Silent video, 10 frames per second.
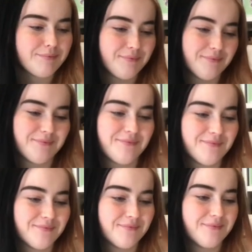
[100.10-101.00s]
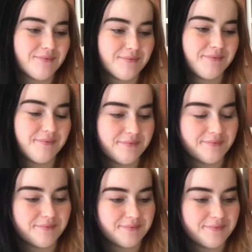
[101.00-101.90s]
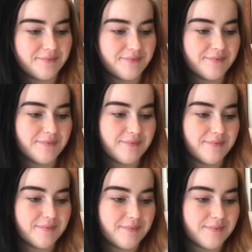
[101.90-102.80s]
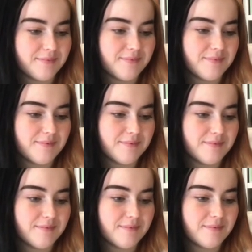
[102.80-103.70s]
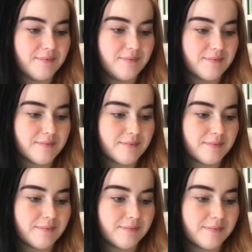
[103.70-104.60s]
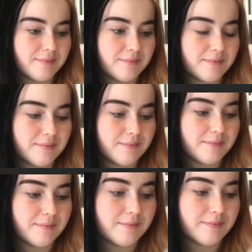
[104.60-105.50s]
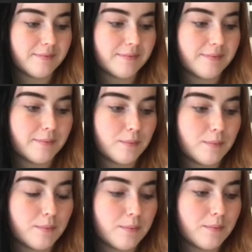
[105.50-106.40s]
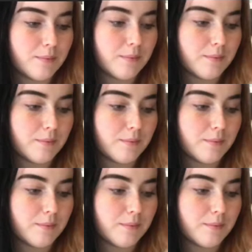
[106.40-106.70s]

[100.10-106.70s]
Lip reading: [no speech]